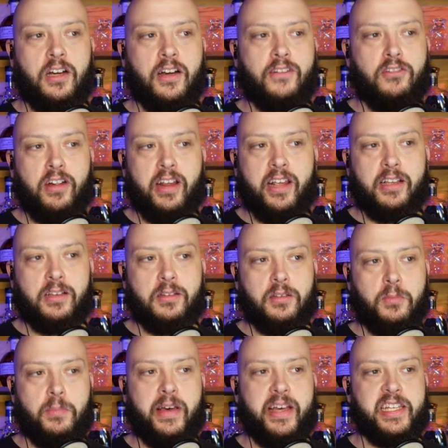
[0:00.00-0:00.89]
covering
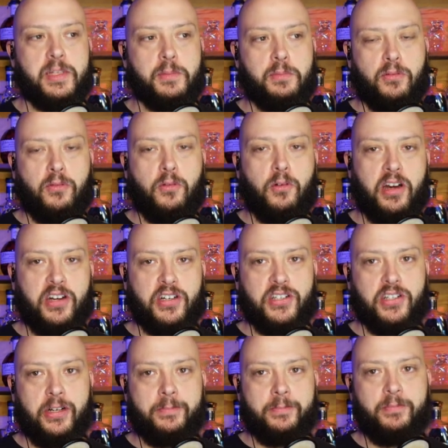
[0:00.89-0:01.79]
the best before I
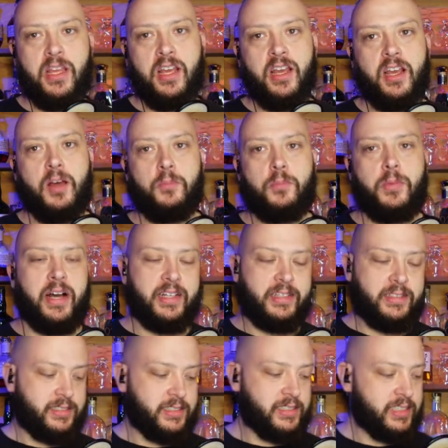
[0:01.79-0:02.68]
should. But